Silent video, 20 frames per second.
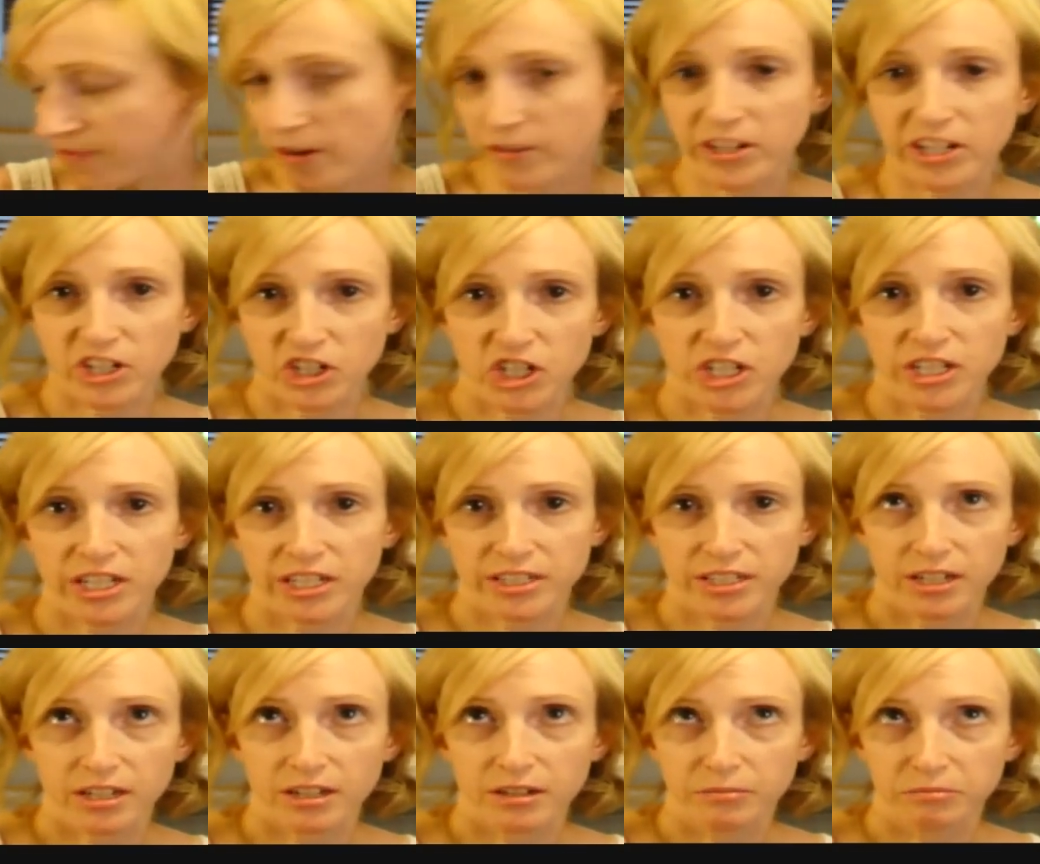foundation that's
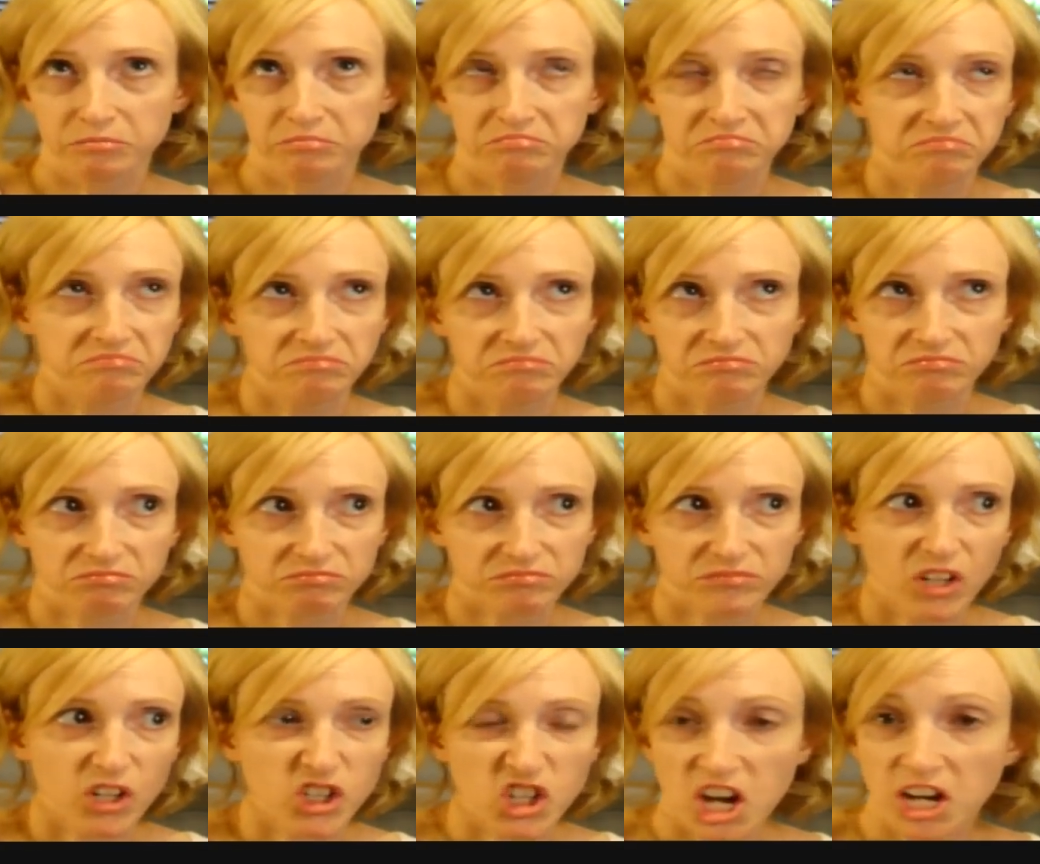a
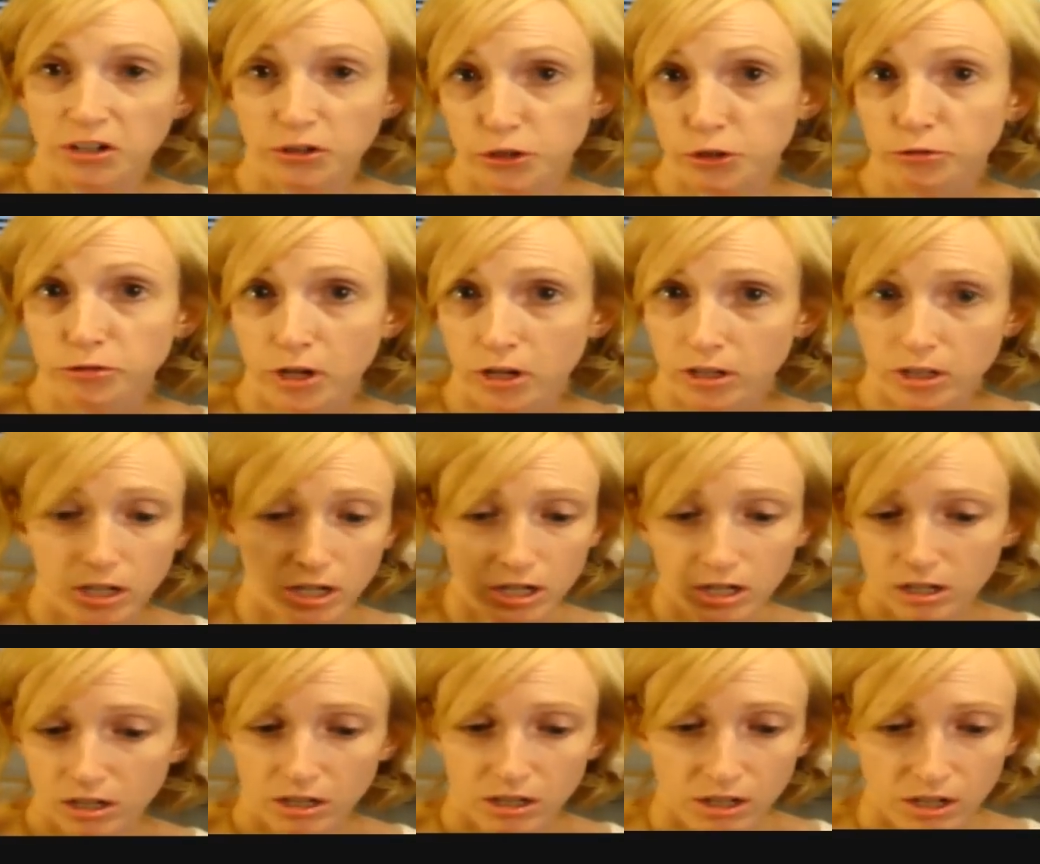shade or two
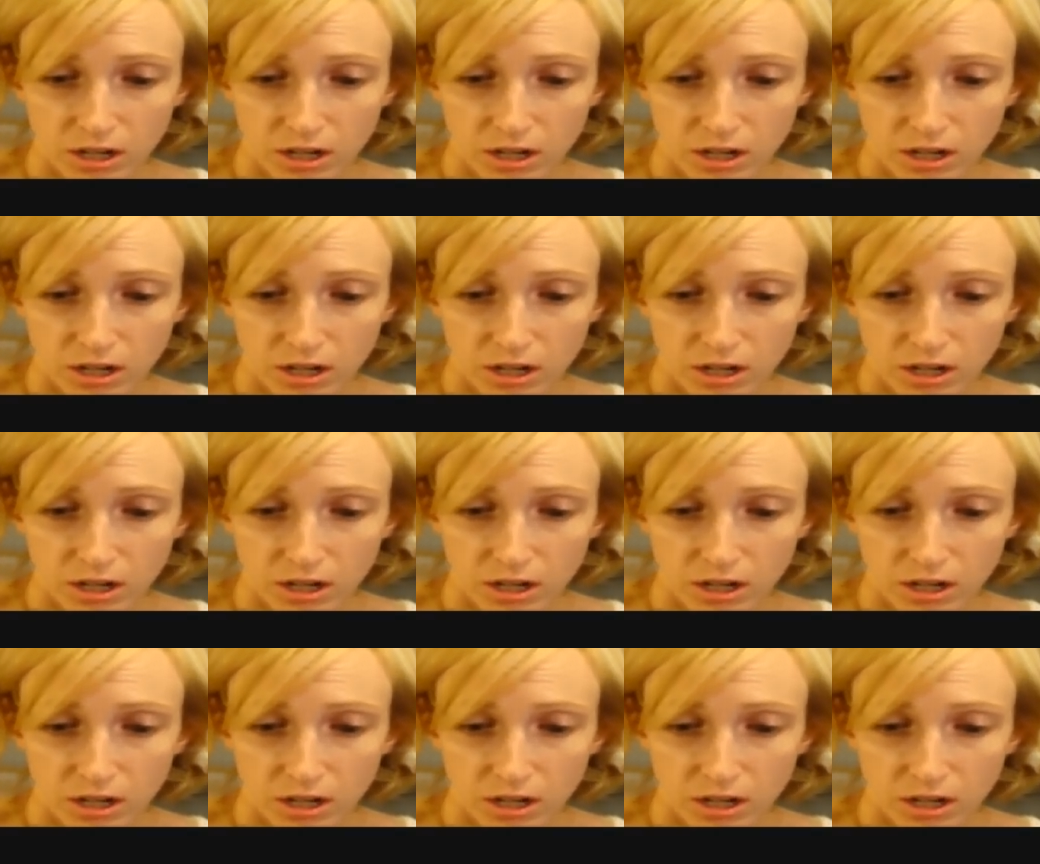darker,